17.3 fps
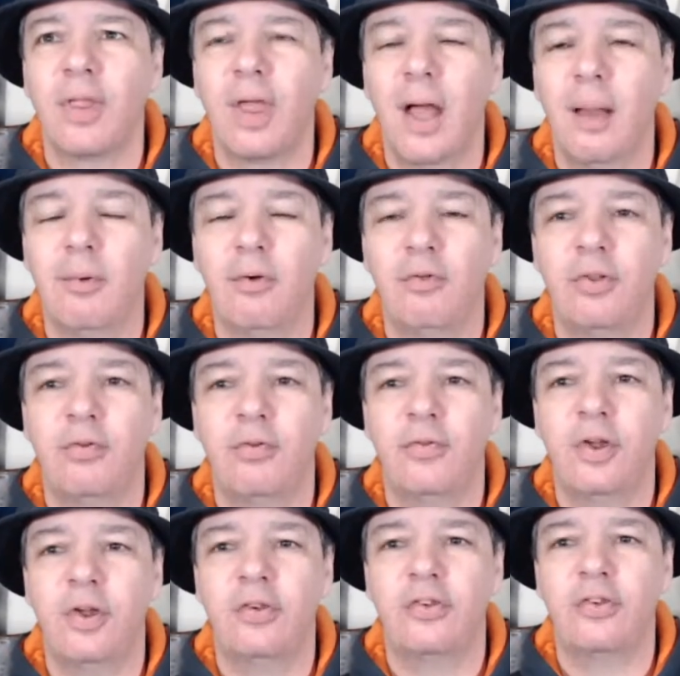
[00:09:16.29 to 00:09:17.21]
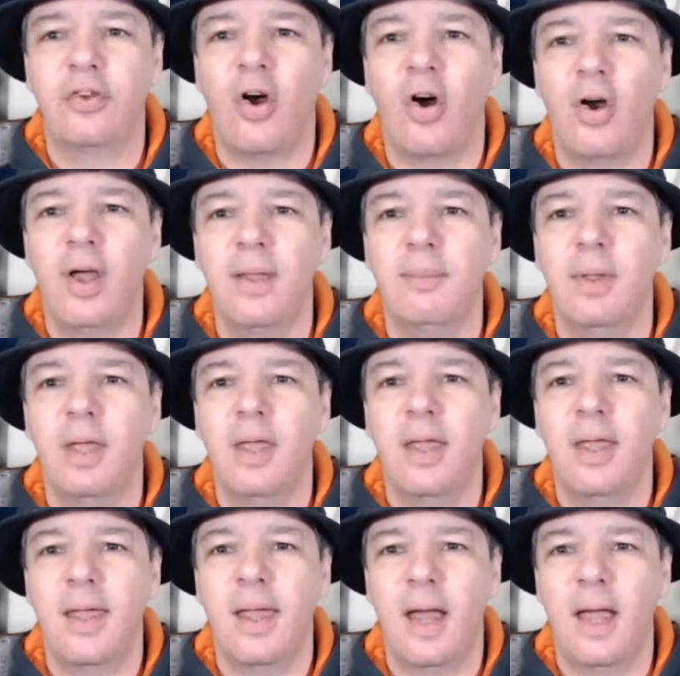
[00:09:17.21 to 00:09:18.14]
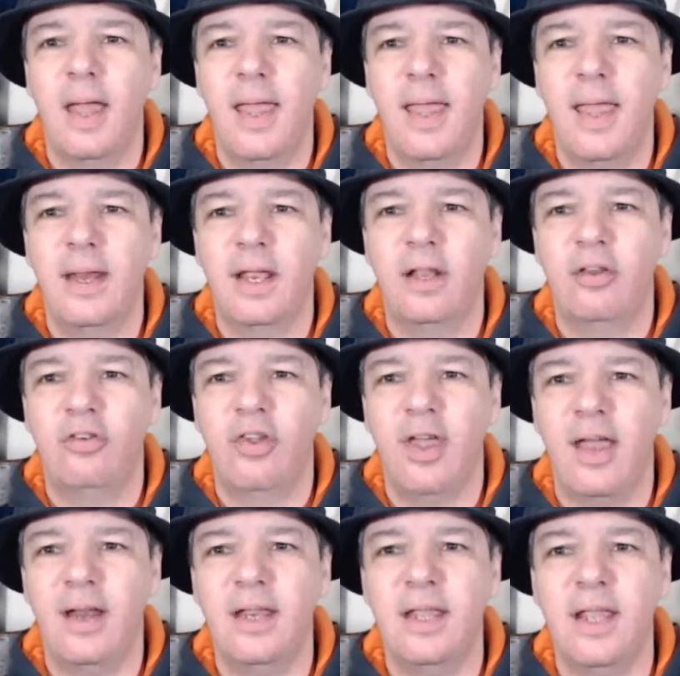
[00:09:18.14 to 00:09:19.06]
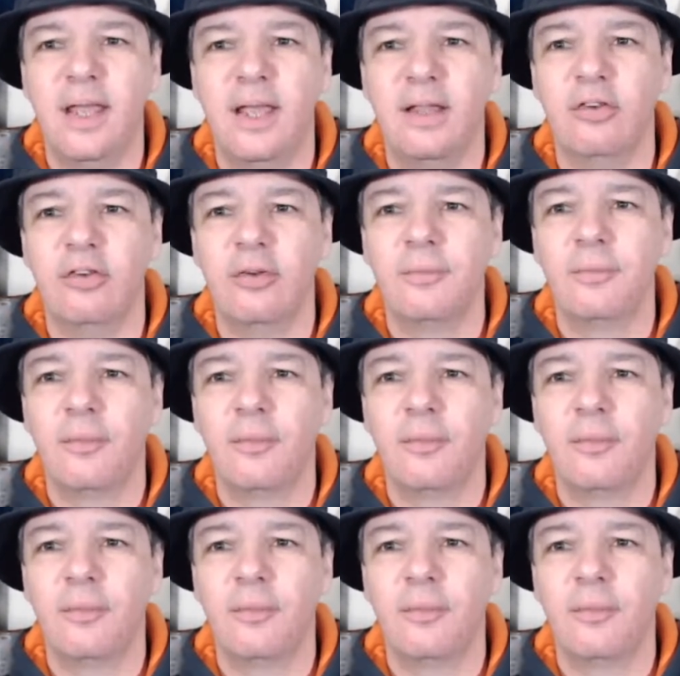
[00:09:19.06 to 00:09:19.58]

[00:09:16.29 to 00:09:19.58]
for the first time in 10 years.